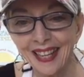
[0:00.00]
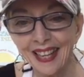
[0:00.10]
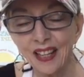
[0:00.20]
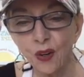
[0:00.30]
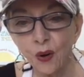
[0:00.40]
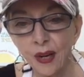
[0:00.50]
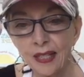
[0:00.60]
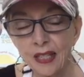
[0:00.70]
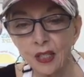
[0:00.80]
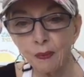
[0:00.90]
The
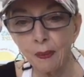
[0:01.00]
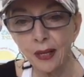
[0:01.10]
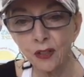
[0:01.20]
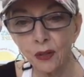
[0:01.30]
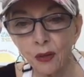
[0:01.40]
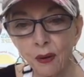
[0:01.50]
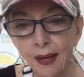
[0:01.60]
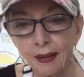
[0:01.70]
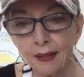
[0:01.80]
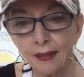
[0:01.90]
noise is my mixer going
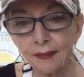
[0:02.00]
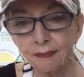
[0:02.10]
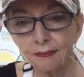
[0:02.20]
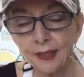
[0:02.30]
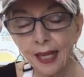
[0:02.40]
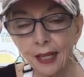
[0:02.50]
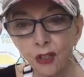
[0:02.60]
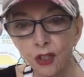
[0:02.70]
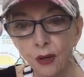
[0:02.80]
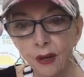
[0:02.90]
on. I'm going to
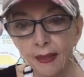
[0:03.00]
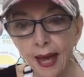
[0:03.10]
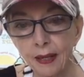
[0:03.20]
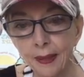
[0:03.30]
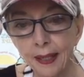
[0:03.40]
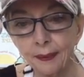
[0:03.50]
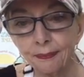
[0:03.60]
show you that in a minute.